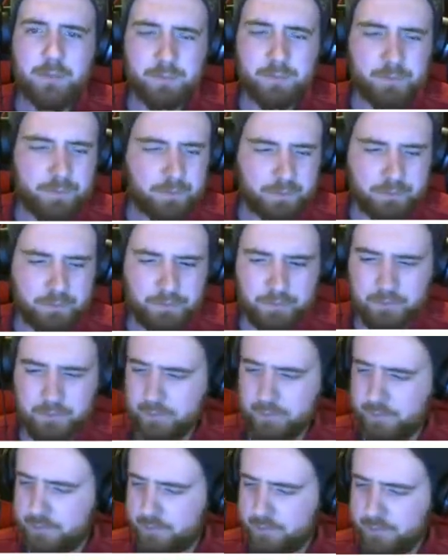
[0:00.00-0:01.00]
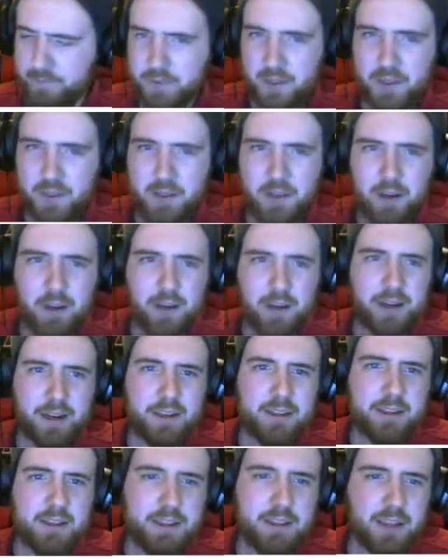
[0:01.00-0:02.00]
Hmm. Alright,
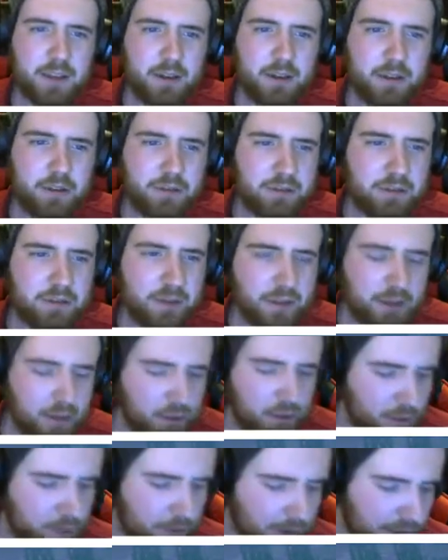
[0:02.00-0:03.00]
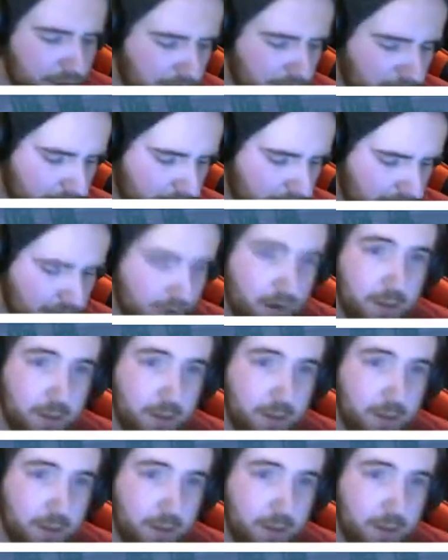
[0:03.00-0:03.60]
instead of going in here right now,